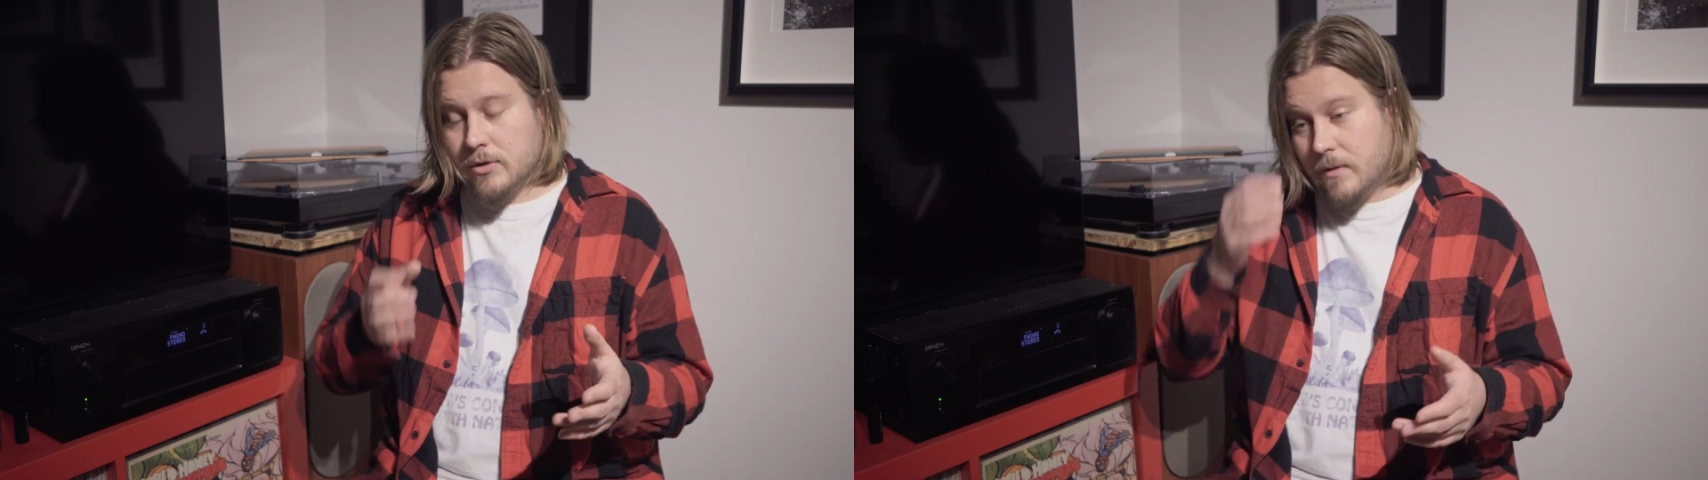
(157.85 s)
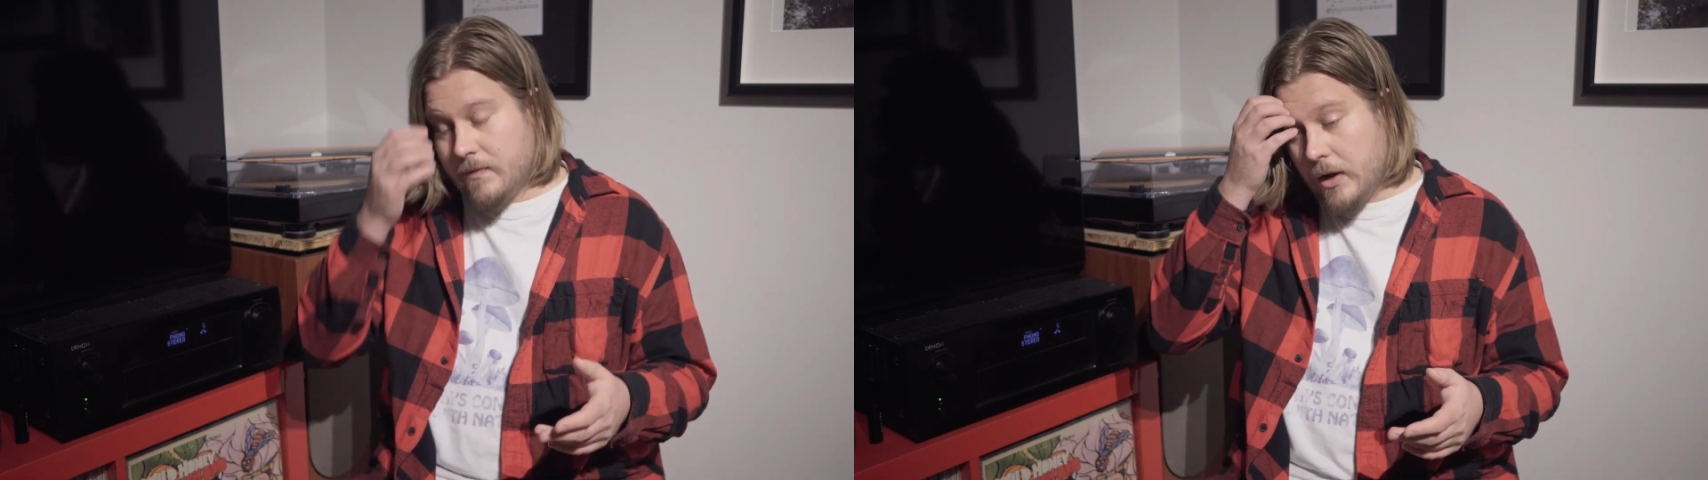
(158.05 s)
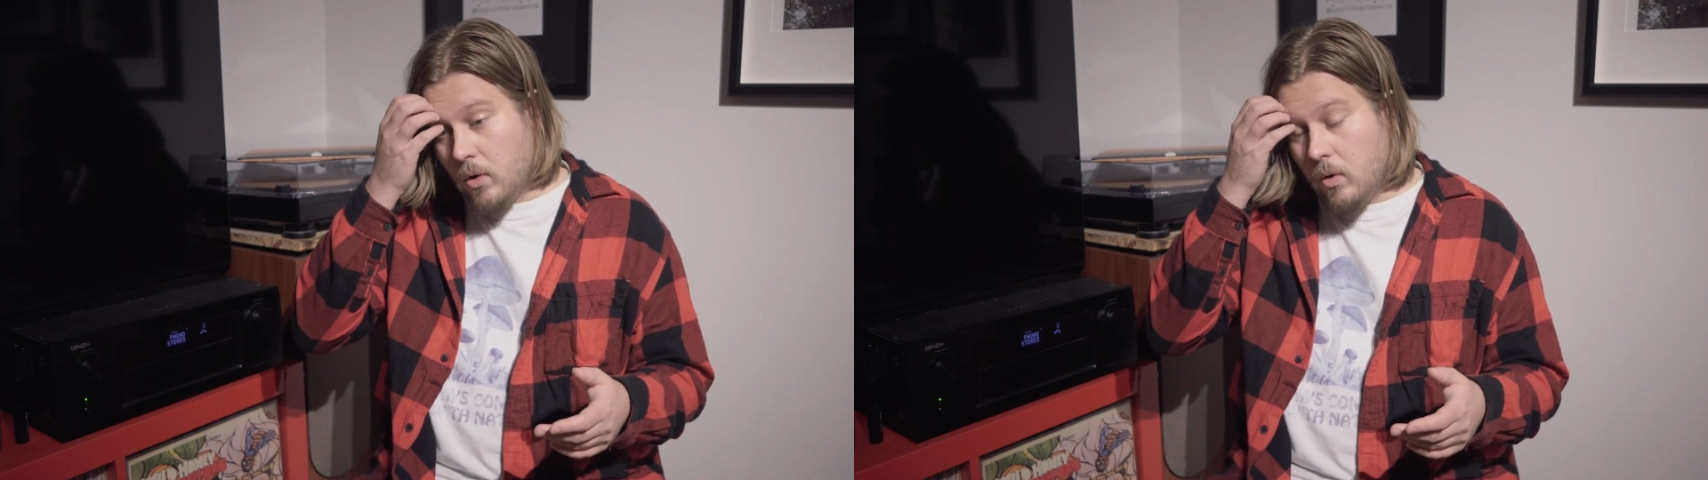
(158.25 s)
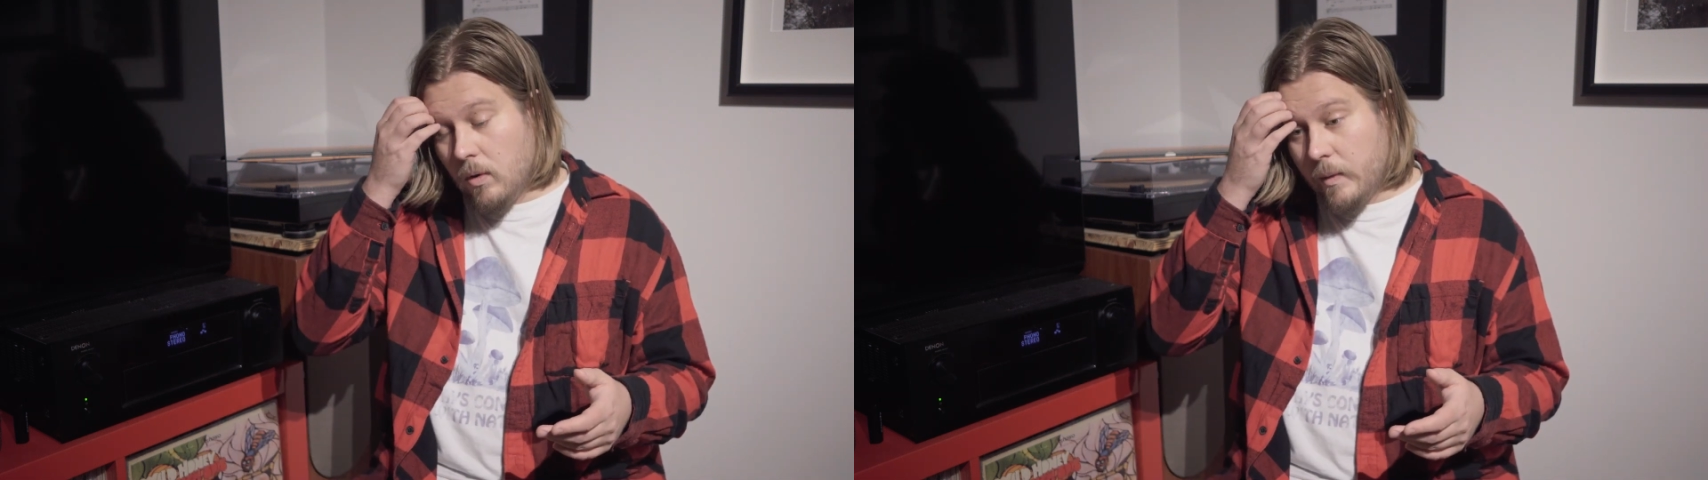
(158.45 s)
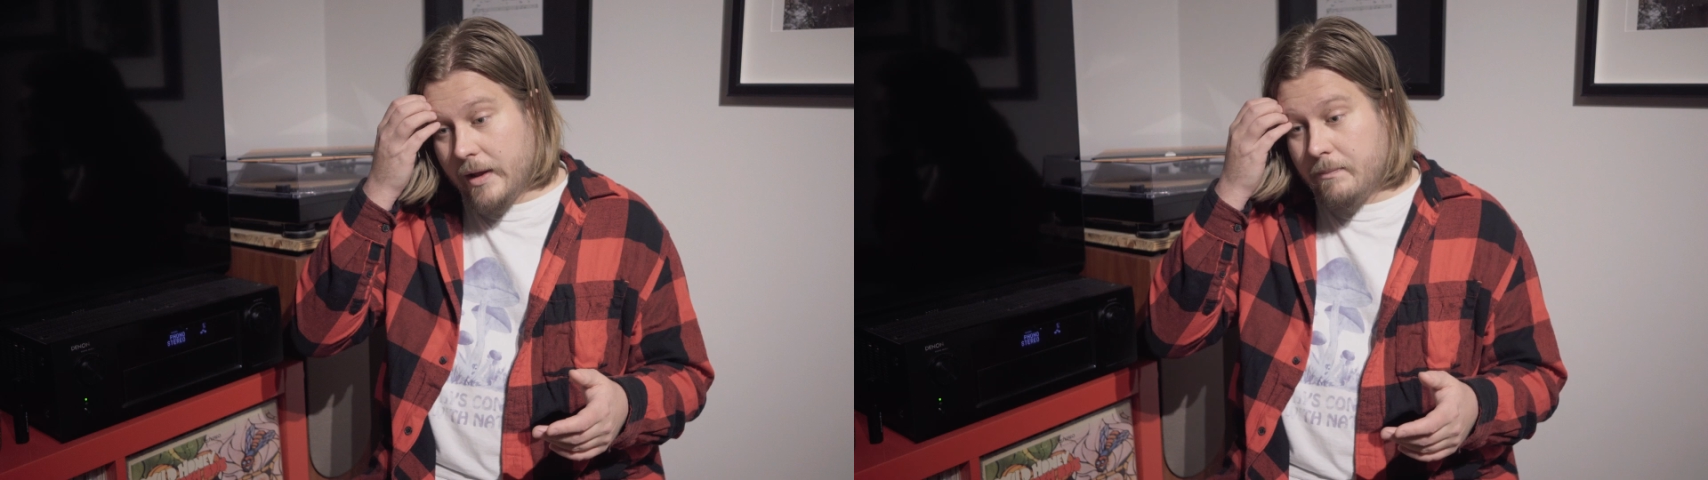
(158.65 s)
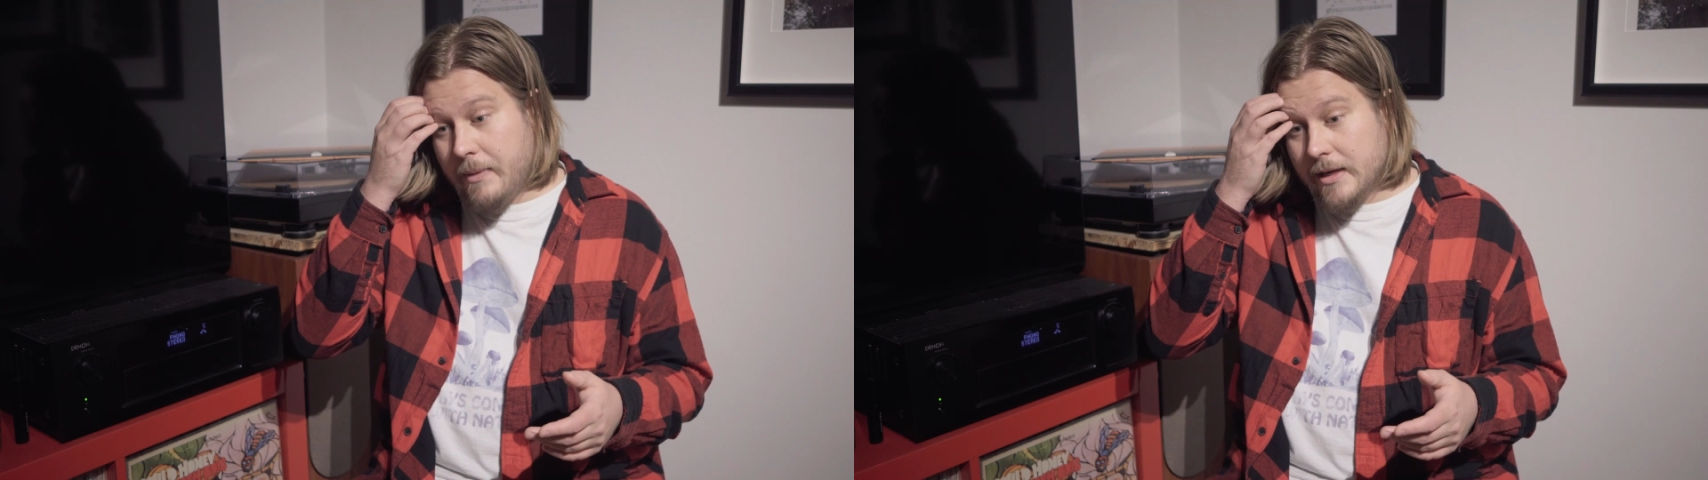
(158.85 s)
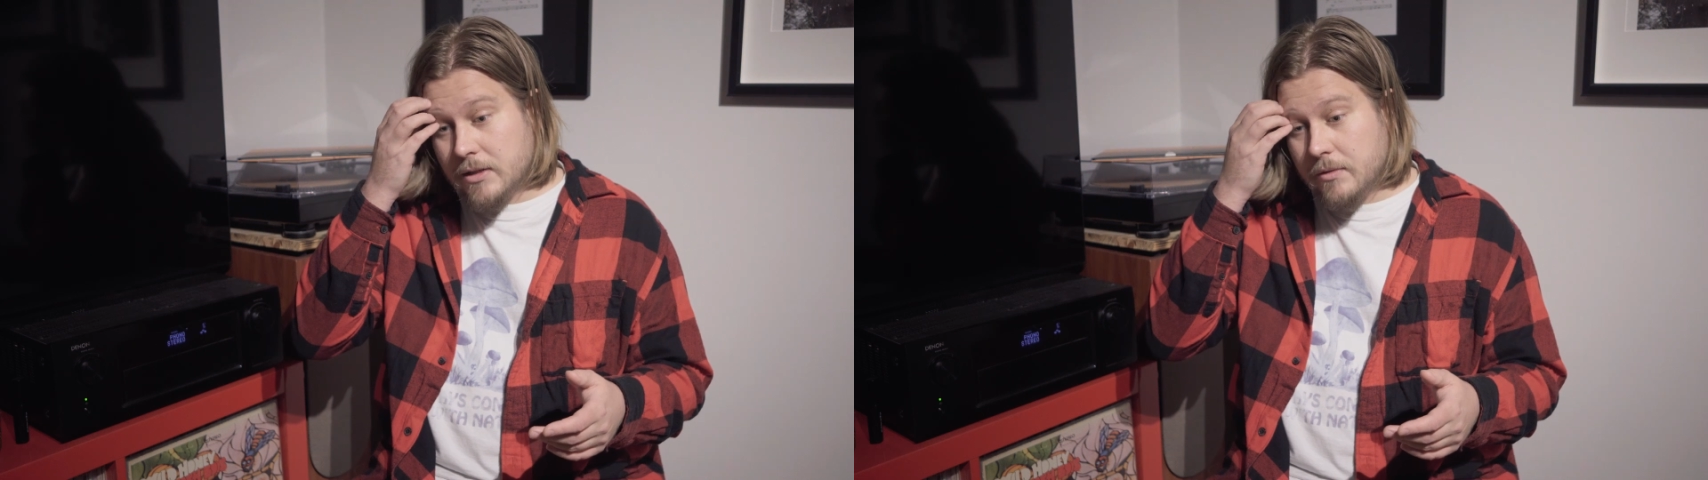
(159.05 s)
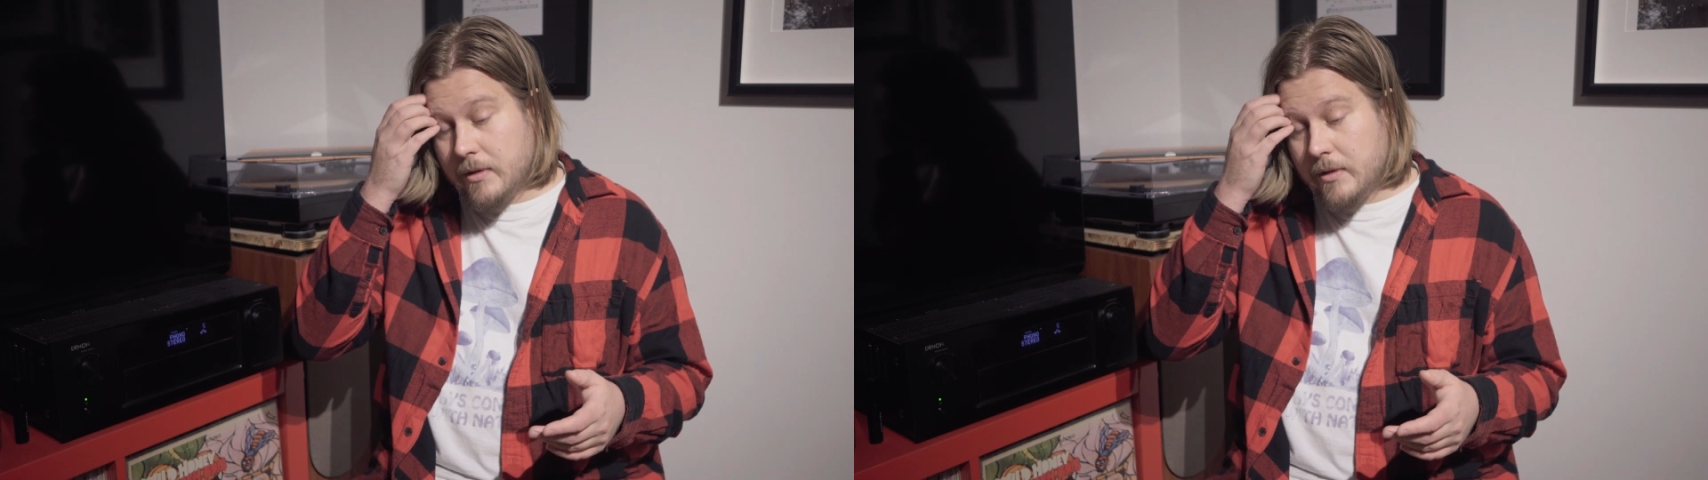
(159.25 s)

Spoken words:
So if they all went back to